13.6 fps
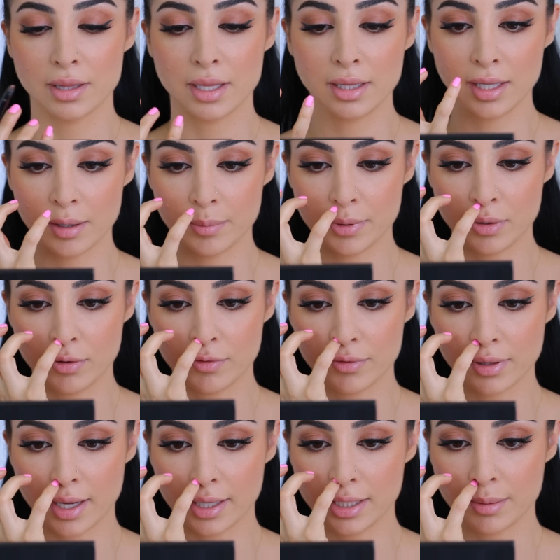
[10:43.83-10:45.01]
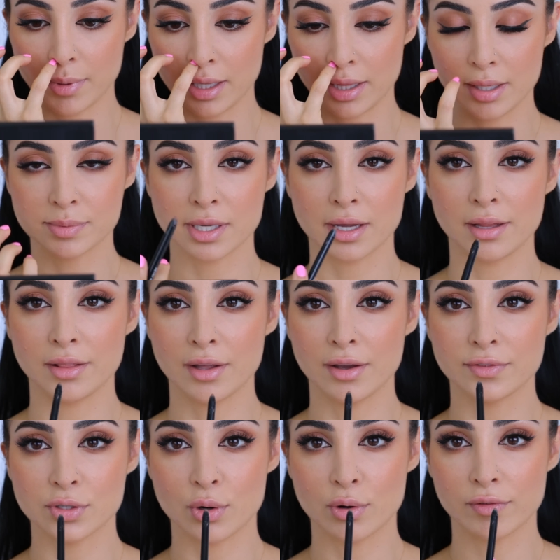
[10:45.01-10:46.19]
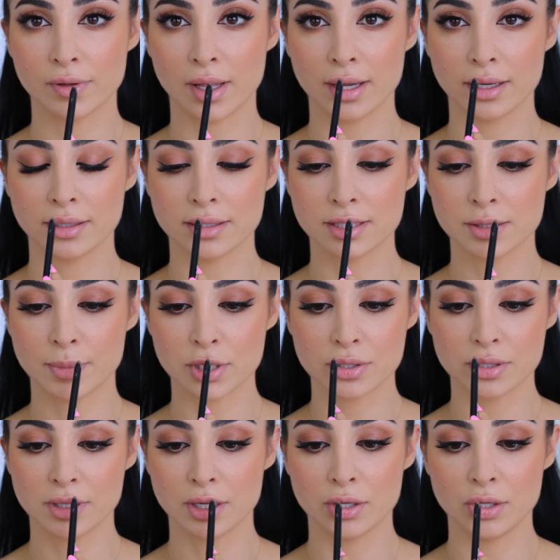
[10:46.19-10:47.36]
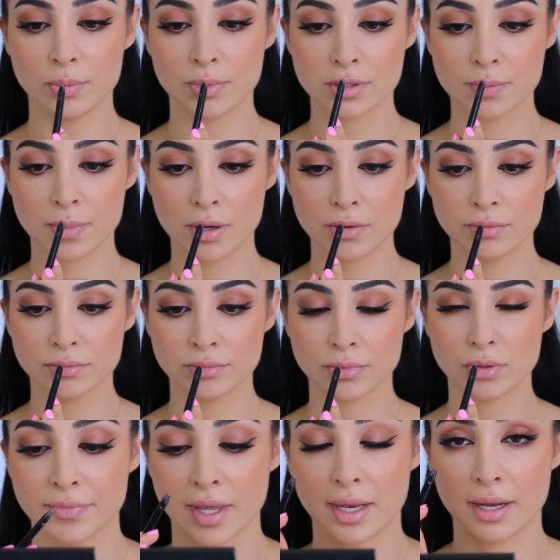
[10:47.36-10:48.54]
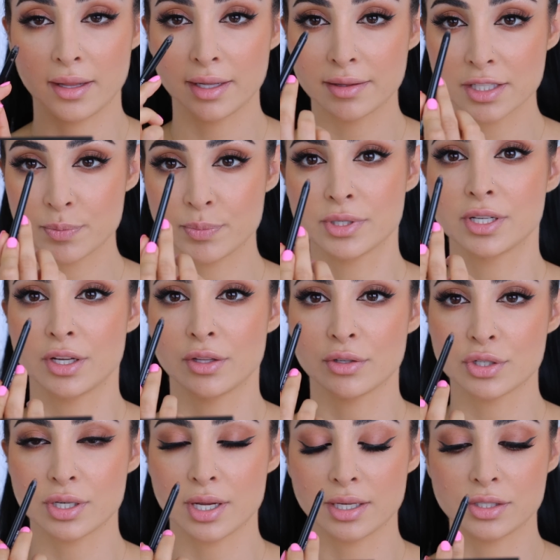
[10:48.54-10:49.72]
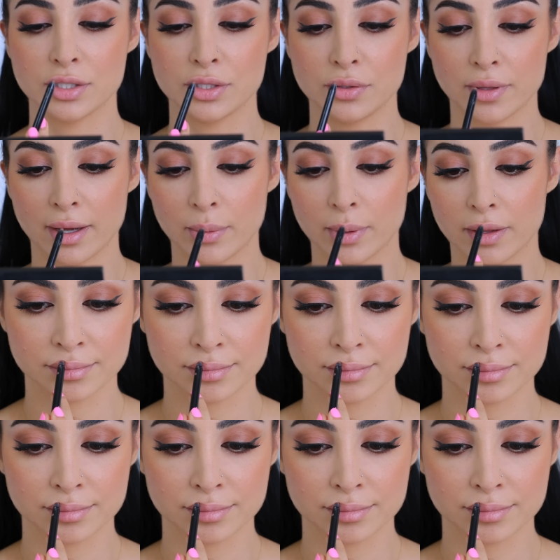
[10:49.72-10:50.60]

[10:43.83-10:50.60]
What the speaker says: Lately I've been overlining my lips. I love to overline, especially the Cupid's bow, and I like this particular shade to do that with.